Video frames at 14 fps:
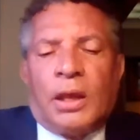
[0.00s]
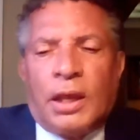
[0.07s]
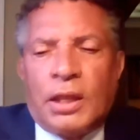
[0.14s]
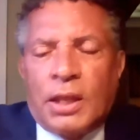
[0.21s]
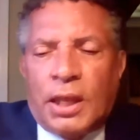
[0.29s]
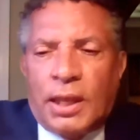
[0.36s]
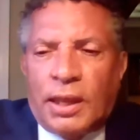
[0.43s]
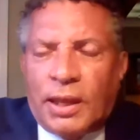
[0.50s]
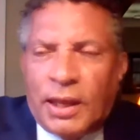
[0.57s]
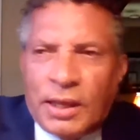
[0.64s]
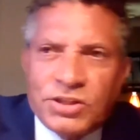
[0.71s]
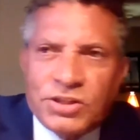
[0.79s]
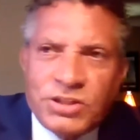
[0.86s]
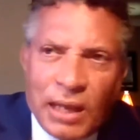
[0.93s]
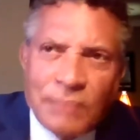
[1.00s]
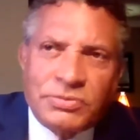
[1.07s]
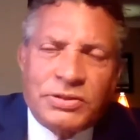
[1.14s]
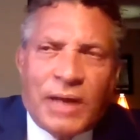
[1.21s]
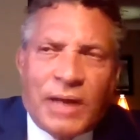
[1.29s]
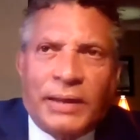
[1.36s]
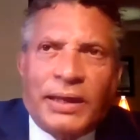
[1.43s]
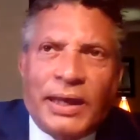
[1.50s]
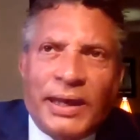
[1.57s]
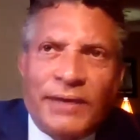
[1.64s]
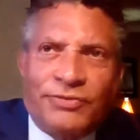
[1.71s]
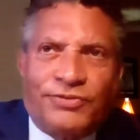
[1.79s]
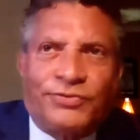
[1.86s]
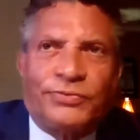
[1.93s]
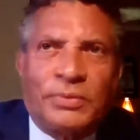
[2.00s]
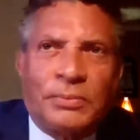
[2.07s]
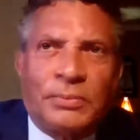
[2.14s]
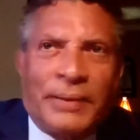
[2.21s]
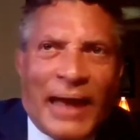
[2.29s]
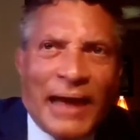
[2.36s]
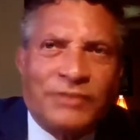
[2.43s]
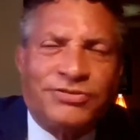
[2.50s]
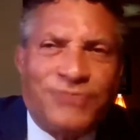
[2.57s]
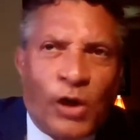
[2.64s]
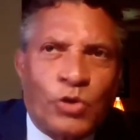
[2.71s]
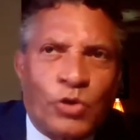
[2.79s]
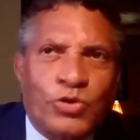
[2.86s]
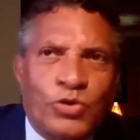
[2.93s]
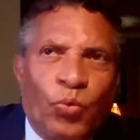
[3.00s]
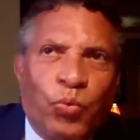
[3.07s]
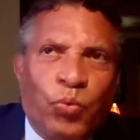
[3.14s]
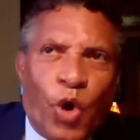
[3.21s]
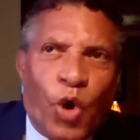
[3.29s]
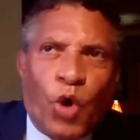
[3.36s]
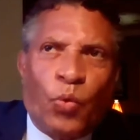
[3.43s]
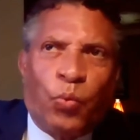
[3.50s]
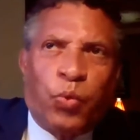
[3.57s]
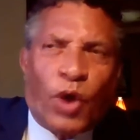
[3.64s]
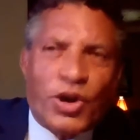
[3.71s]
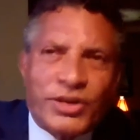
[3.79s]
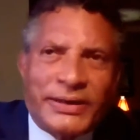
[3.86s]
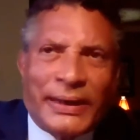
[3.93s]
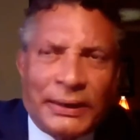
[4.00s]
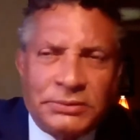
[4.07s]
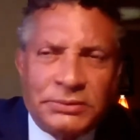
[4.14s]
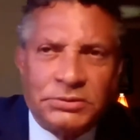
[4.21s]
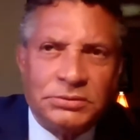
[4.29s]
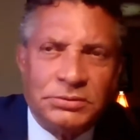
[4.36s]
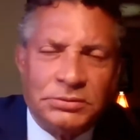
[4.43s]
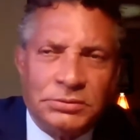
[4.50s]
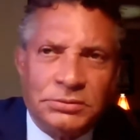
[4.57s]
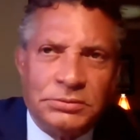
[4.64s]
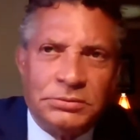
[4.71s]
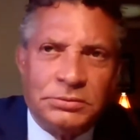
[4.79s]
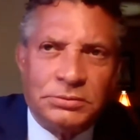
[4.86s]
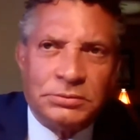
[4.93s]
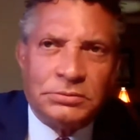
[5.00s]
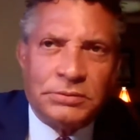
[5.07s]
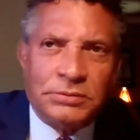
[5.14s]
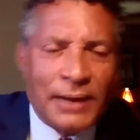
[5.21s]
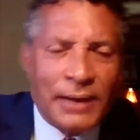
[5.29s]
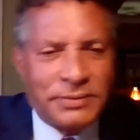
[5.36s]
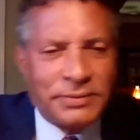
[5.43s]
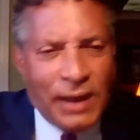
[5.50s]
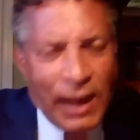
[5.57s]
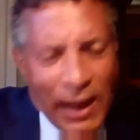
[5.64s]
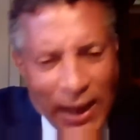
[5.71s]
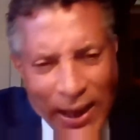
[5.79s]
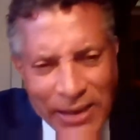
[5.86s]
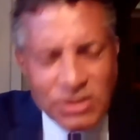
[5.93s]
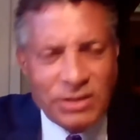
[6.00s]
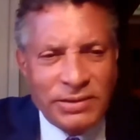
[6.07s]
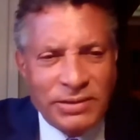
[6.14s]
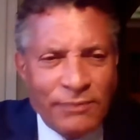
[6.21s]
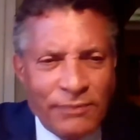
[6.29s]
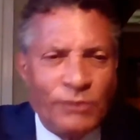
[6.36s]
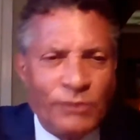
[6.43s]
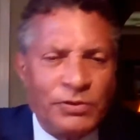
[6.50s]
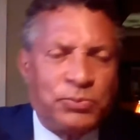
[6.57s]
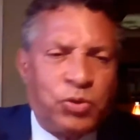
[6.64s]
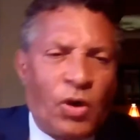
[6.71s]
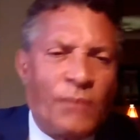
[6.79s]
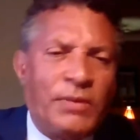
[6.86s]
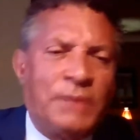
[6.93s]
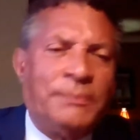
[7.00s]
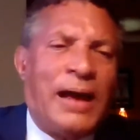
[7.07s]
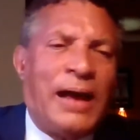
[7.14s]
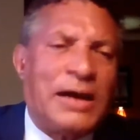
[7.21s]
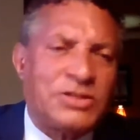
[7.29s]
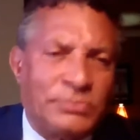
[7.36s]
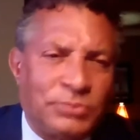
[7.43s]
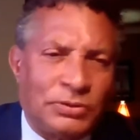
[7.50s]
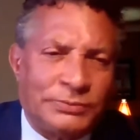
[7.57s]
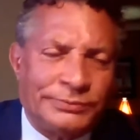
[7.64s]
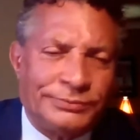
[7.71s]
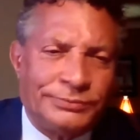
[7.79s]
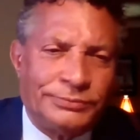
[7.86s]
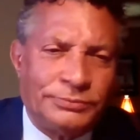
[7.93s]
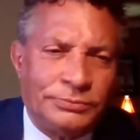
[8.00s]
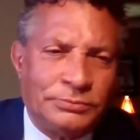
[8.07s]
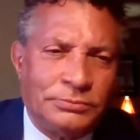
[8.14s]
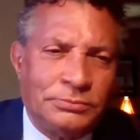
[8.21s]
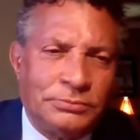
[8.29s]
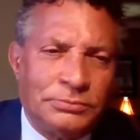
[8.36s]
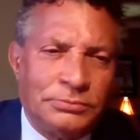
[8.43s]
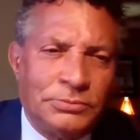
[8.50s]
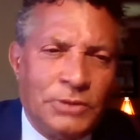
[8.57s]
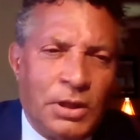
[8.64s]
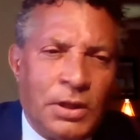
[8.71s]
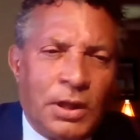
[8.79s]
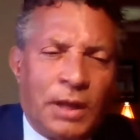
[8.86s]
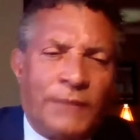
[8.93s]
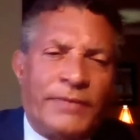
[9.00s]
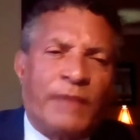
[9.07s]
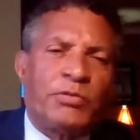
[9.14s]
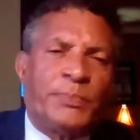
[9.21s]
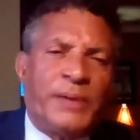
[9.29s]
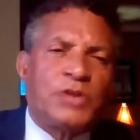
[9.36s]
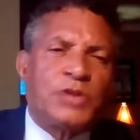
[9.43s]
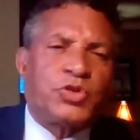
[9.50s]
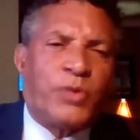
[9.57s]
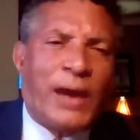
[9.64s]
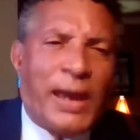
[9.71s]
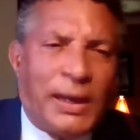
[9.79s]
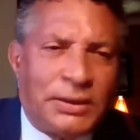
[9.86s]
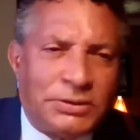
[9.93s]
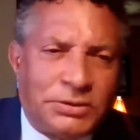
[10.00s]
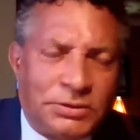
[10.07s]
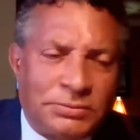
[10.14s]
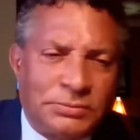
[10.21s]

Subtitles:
it seems like if Black folks were working at the highest level of employment possible, if they were being trained,